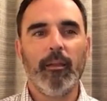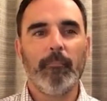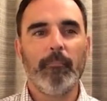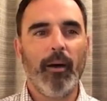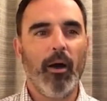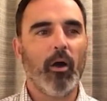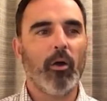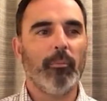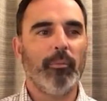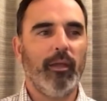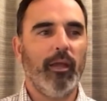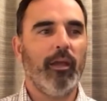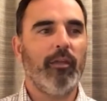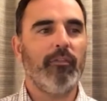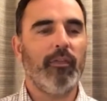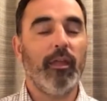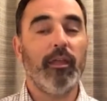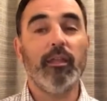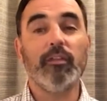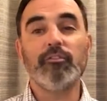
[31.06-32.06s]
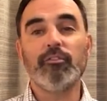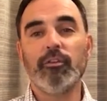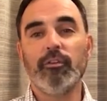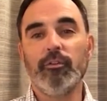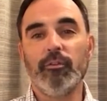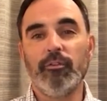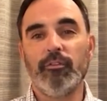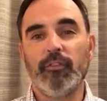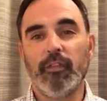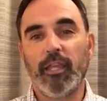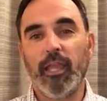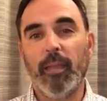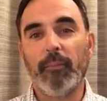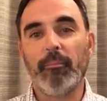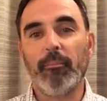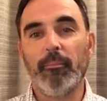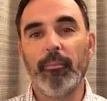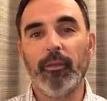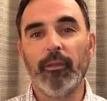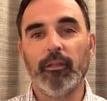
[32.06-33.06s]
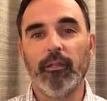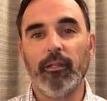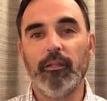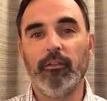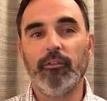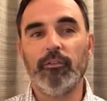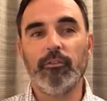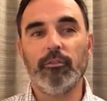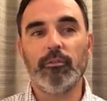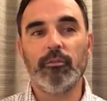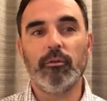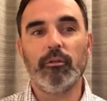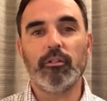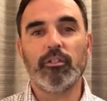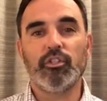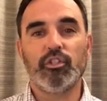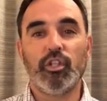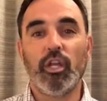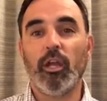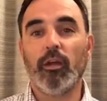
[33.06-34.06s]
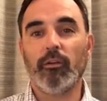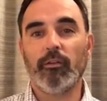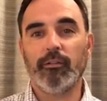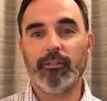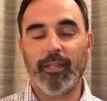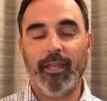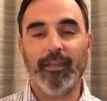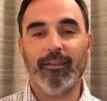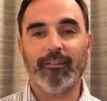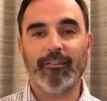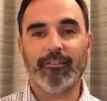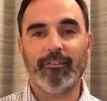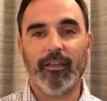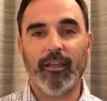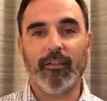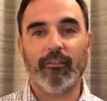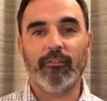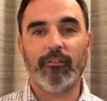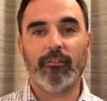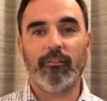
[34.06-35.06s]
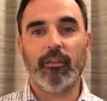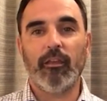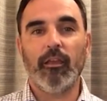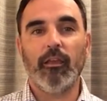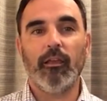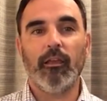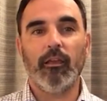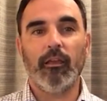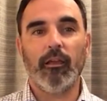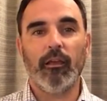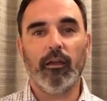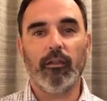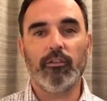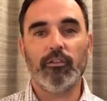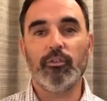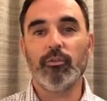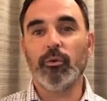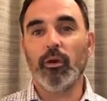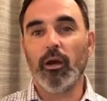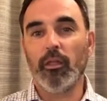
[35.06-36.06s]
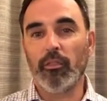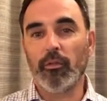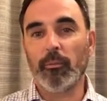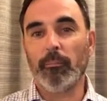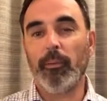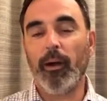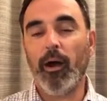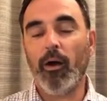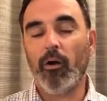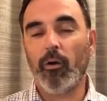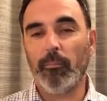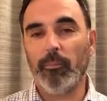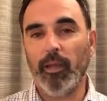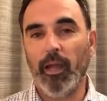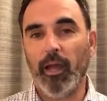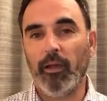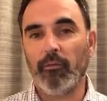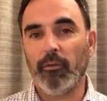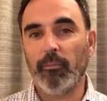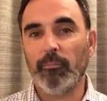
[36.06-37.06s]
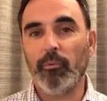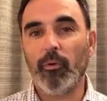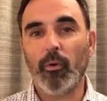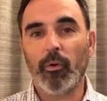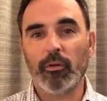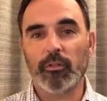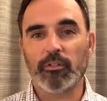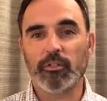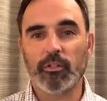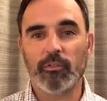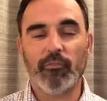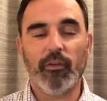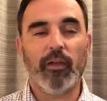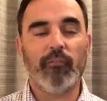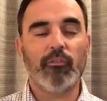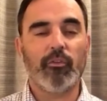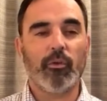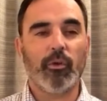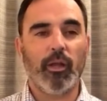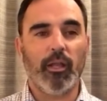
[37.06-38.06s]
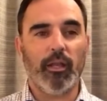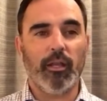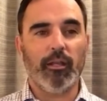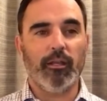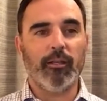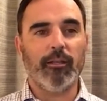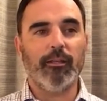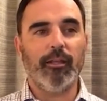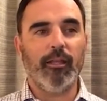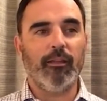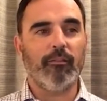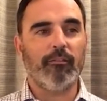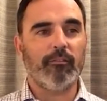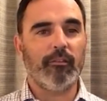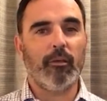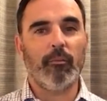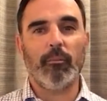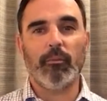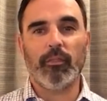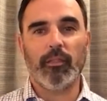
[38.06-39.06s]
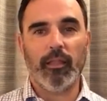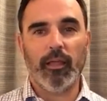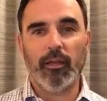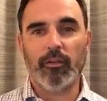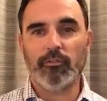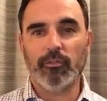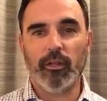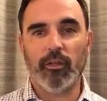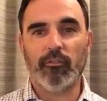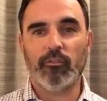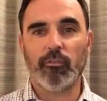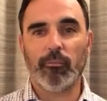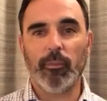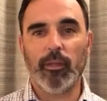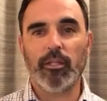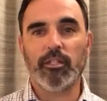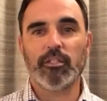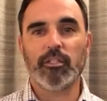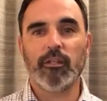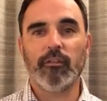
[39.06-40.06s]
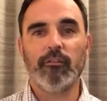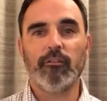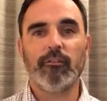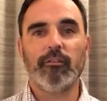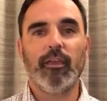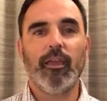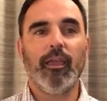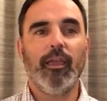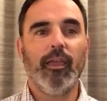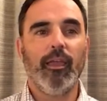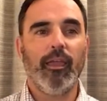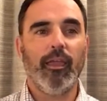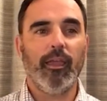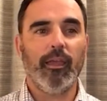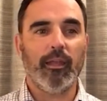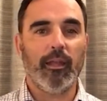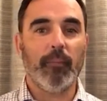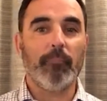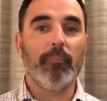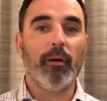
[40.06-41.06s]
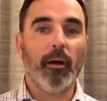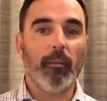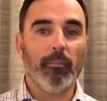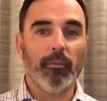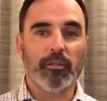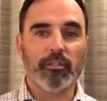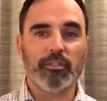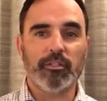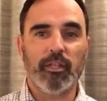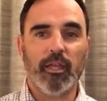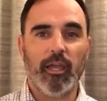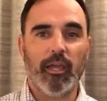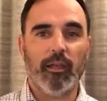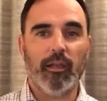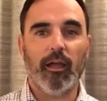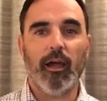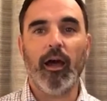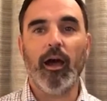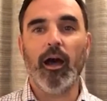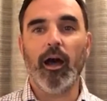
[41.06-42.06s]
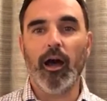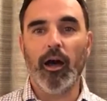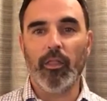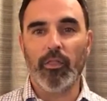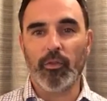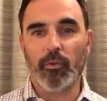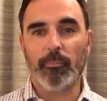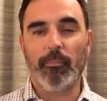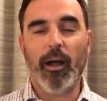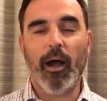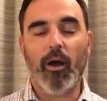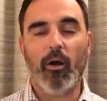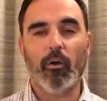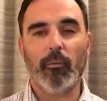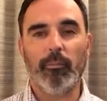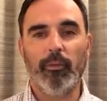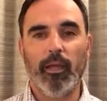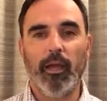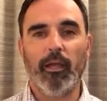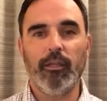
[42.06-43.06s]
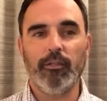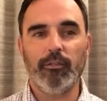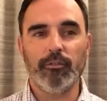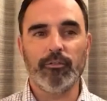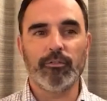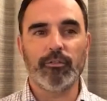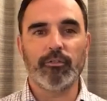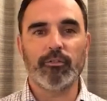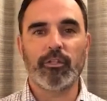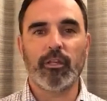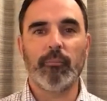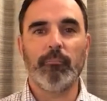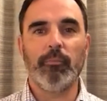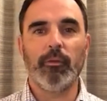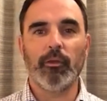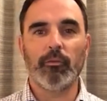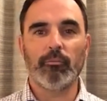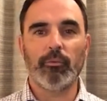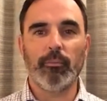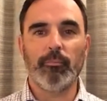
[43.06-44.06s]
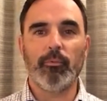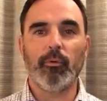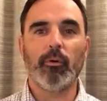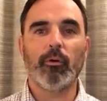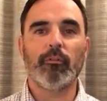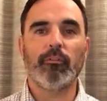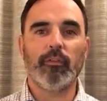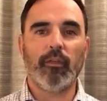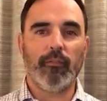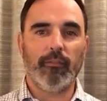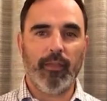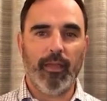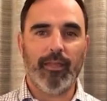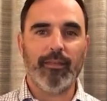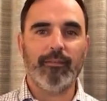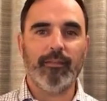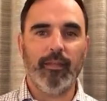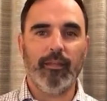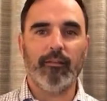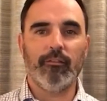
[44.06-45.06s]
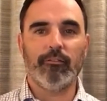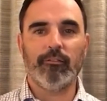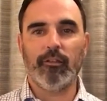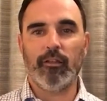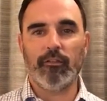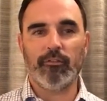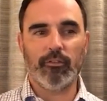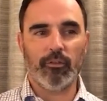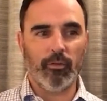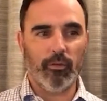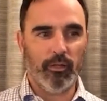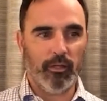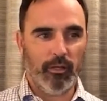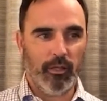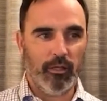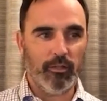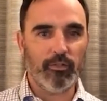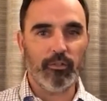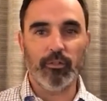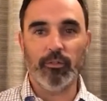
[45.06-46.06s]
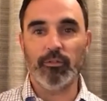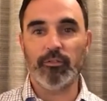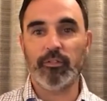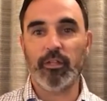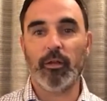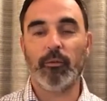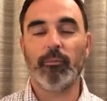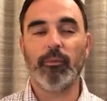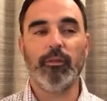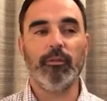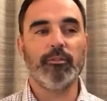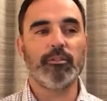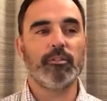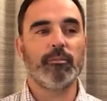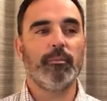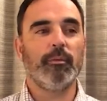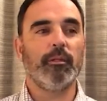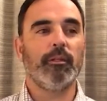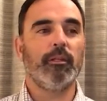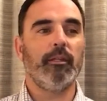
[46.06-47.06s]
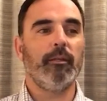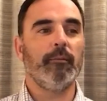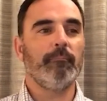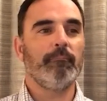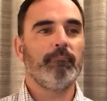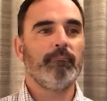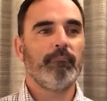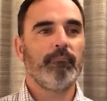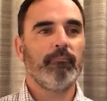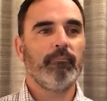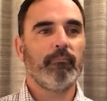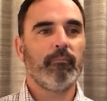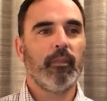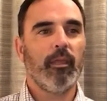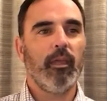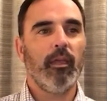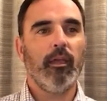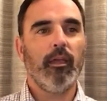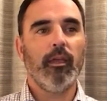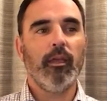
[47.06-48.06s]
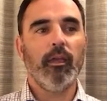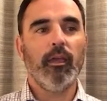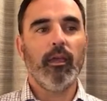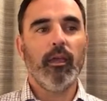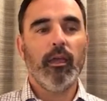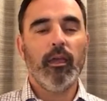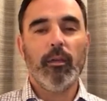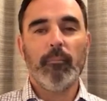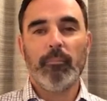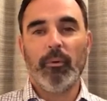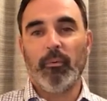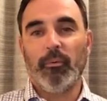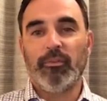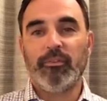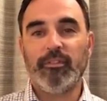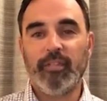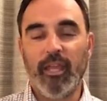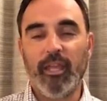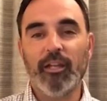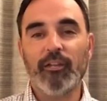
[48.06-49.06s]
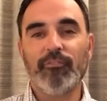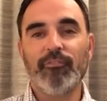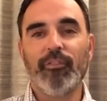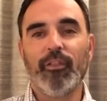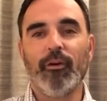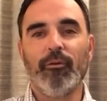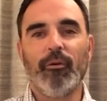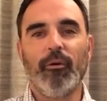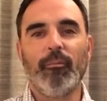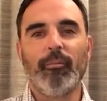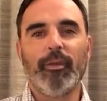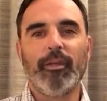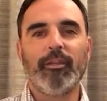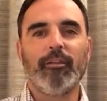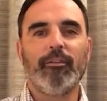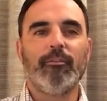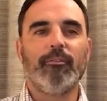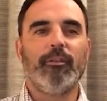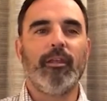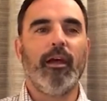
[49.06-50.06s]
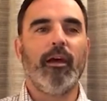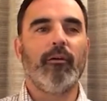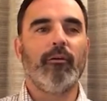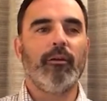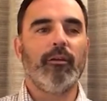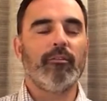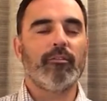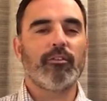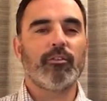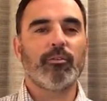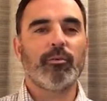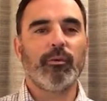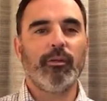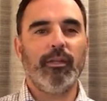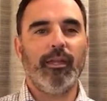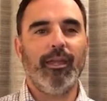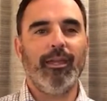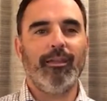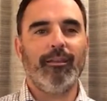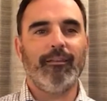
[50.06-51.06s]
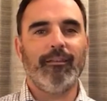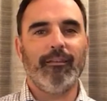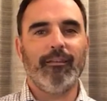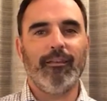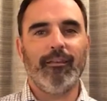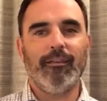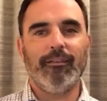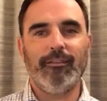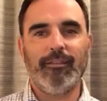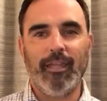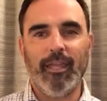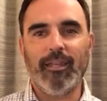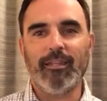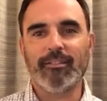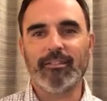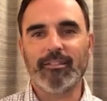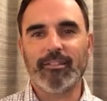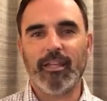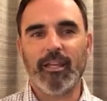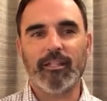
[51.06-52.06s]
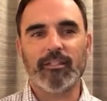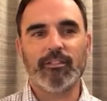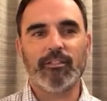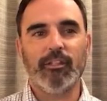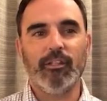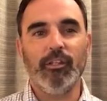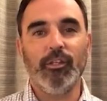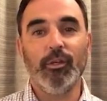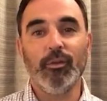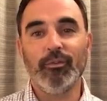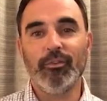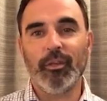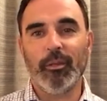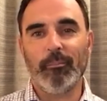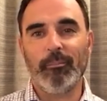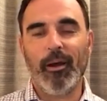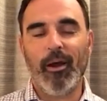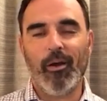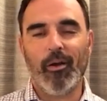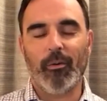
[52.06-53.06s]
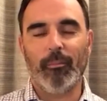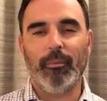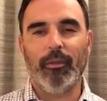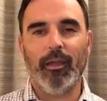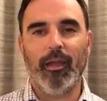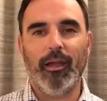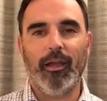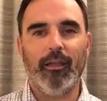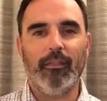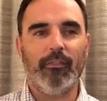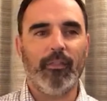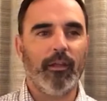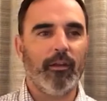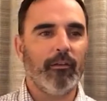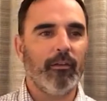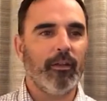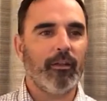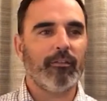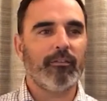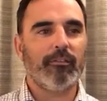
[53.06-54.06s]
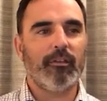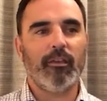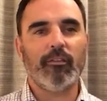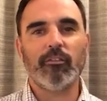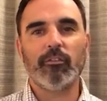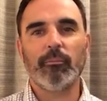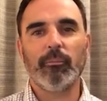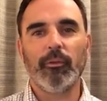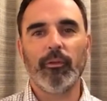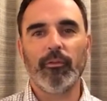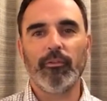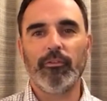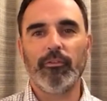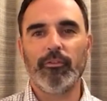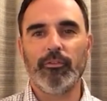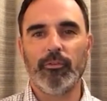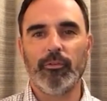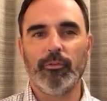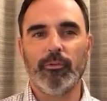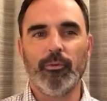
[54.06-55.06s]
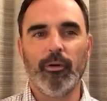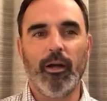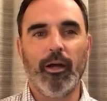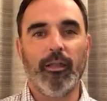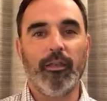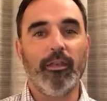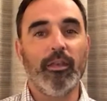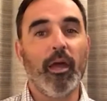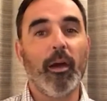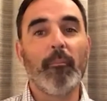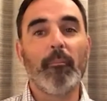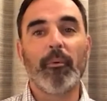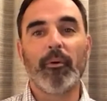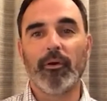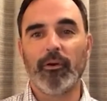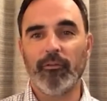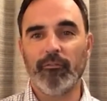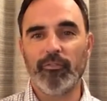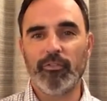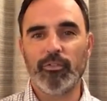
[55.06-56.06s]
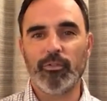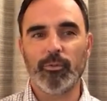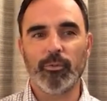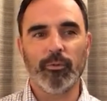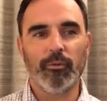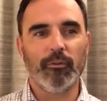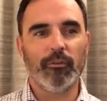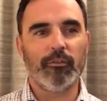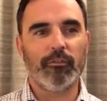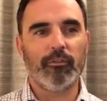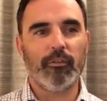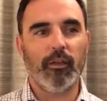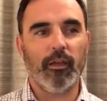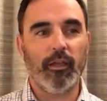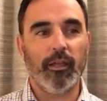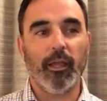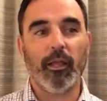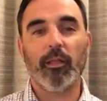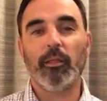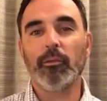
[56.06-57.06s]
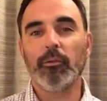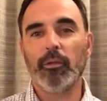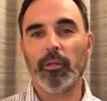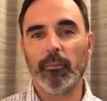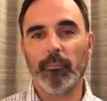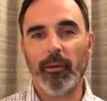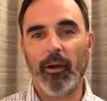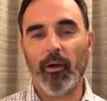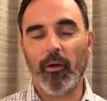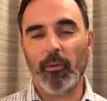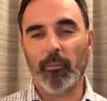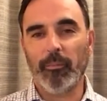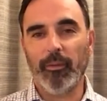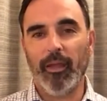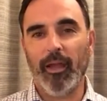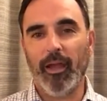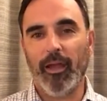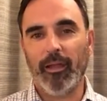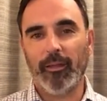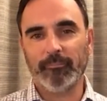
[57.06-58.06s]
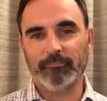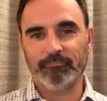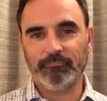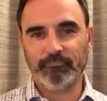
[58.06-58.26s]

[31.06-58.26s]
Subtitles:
Power BI then introduced the capability to share data sets to other Power BI reports. So if I've created a data set with a lot of transformations and I publish that, other Power BI users can build reports on that data set. So it introduced that reusability. But with Dataflow, what we can do now is create data sets using Power BI that are accessible to a number of tools, including Power BI.